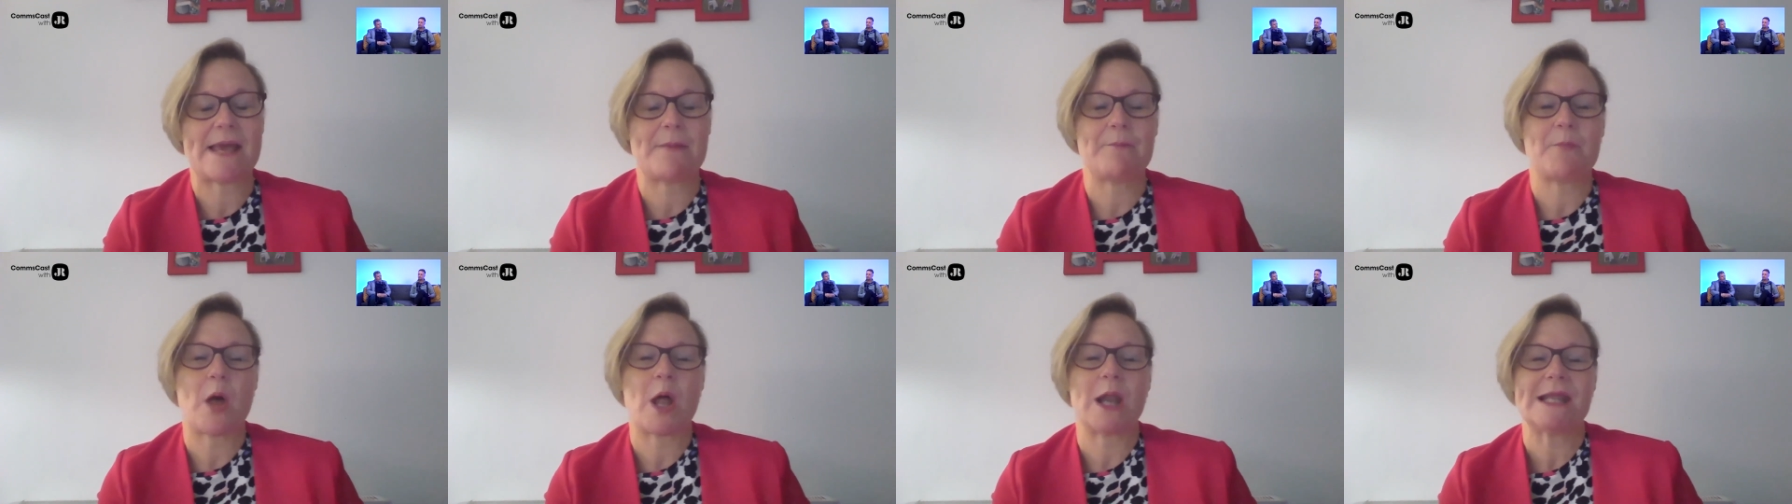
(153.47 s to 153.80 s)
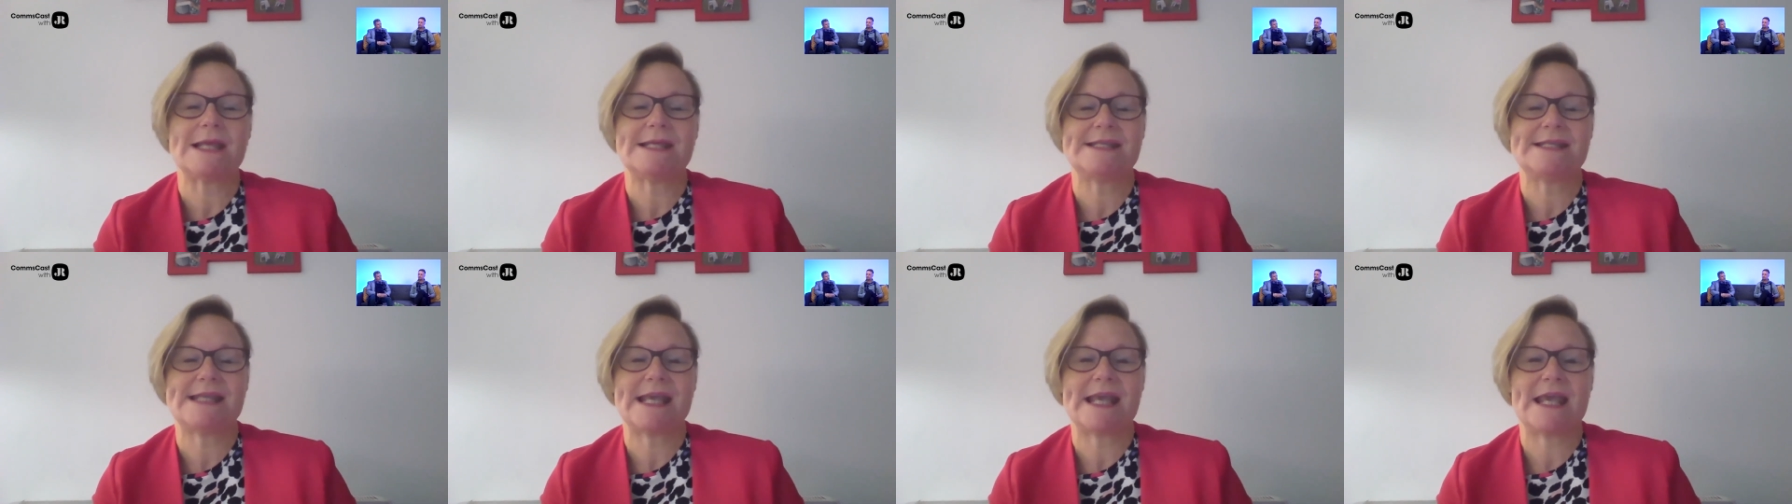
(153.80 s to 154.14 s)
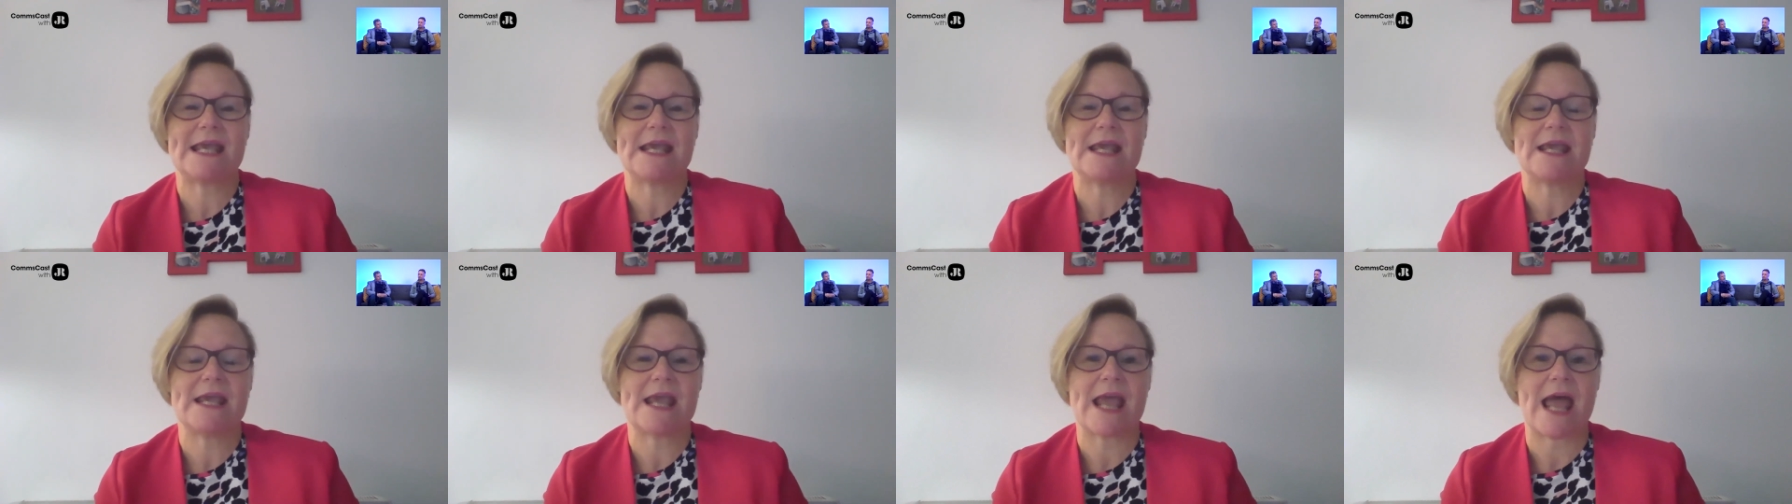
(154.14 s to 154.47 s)
and
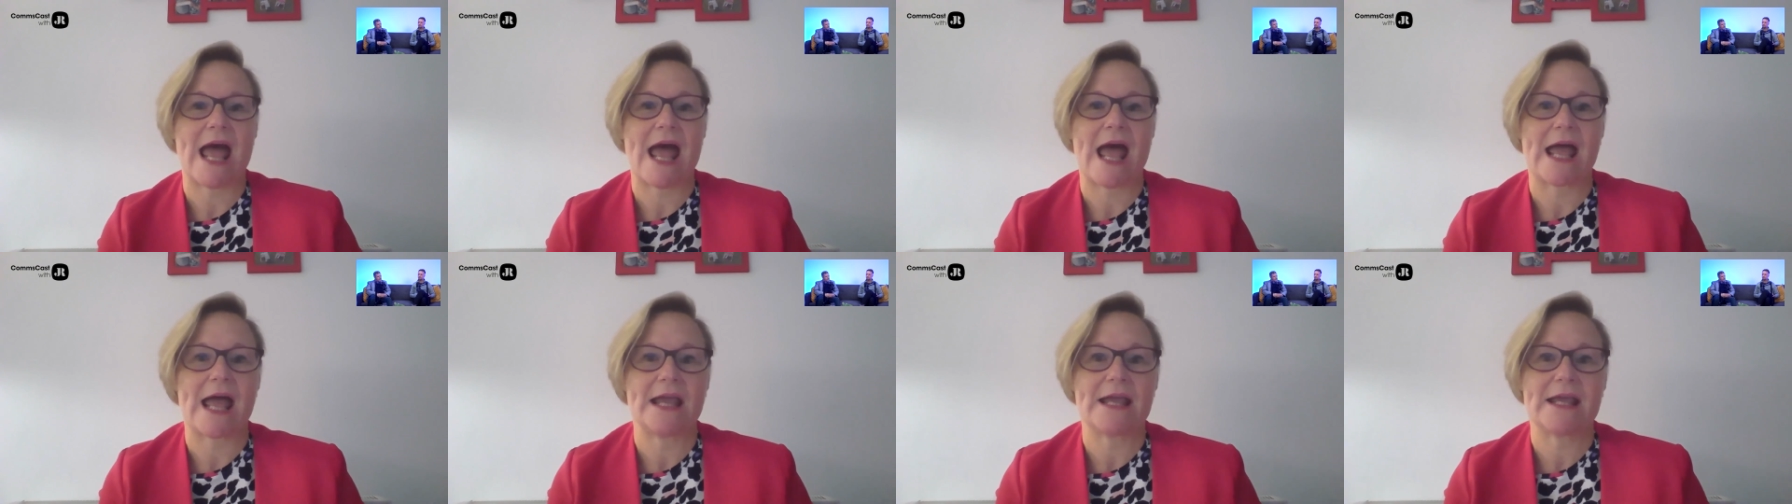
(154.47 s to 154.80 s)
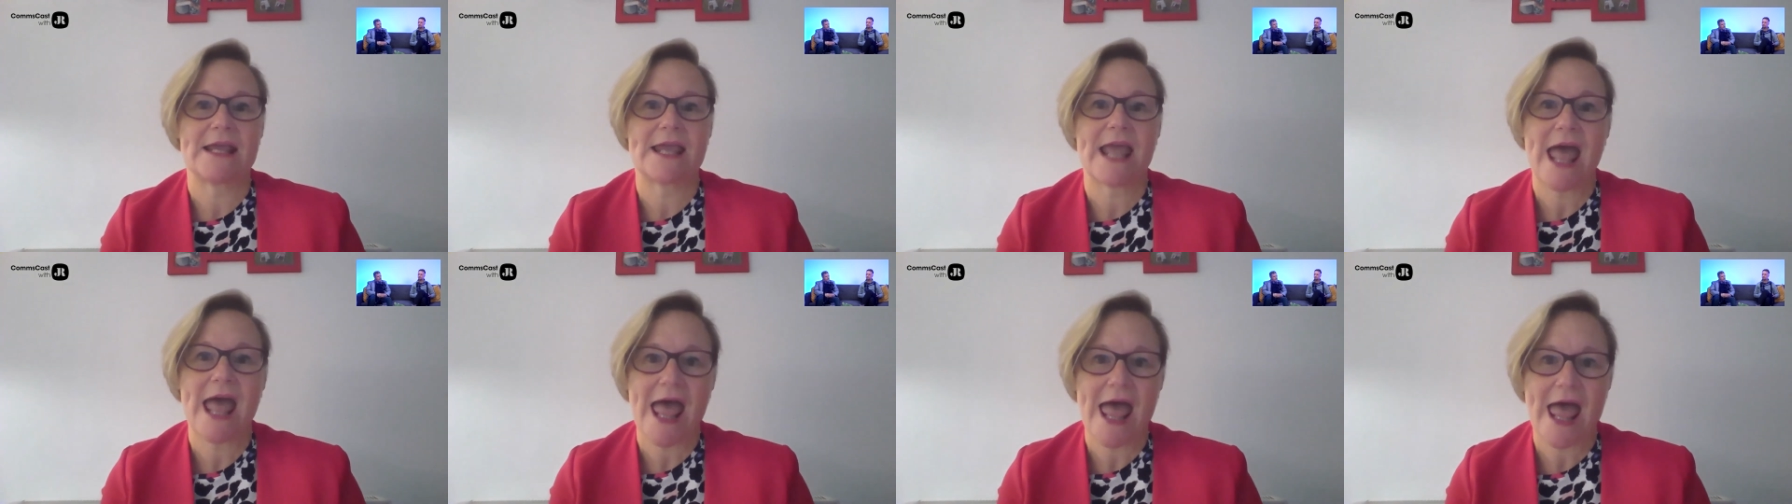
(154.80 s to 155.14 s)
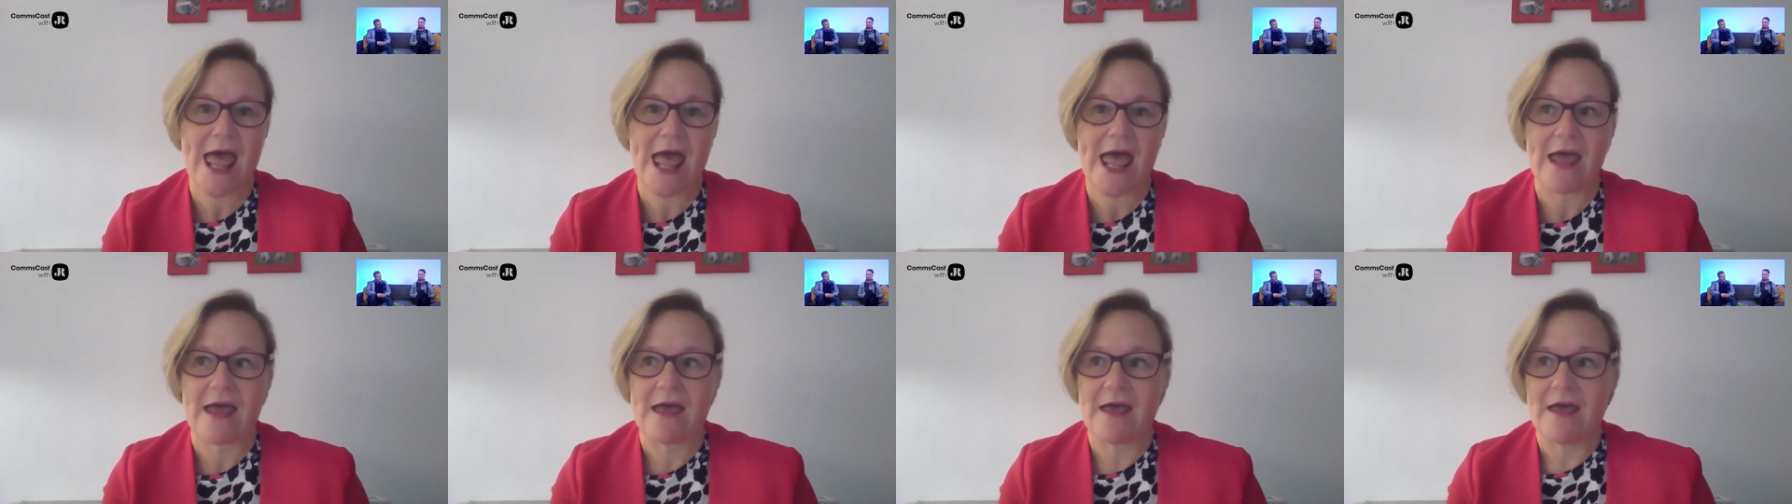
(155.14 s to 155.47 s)
policy at
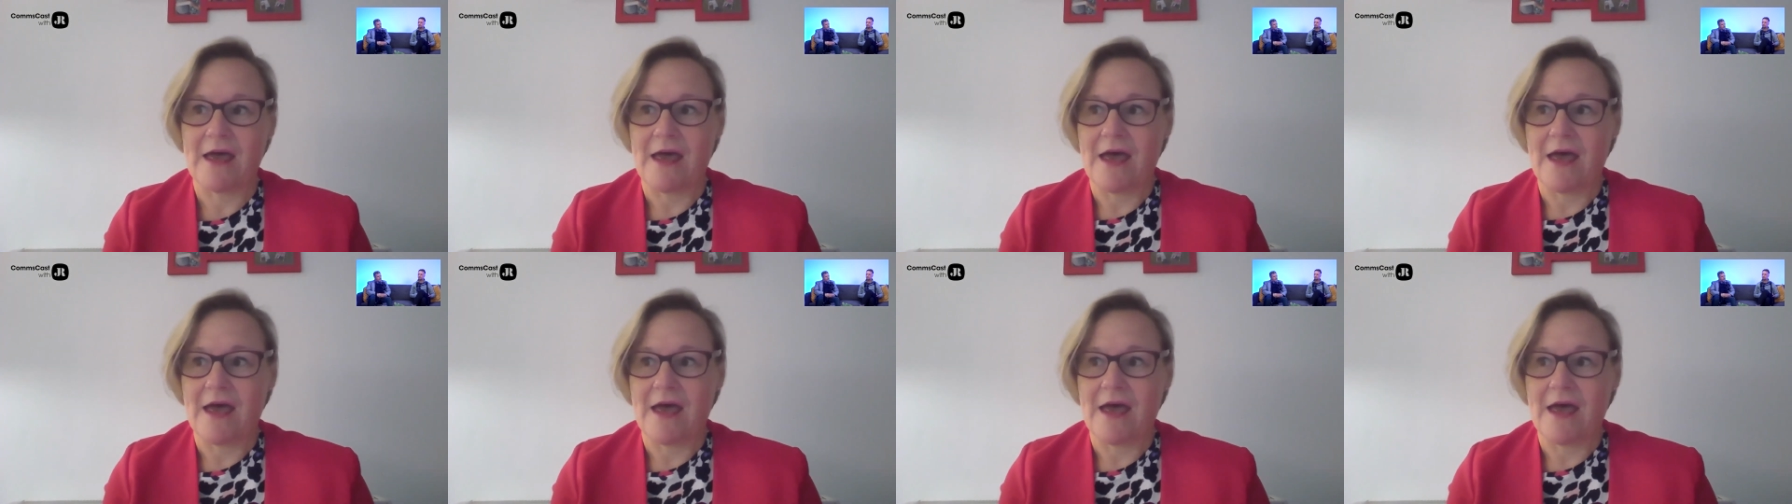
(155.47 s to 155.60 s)
CARE.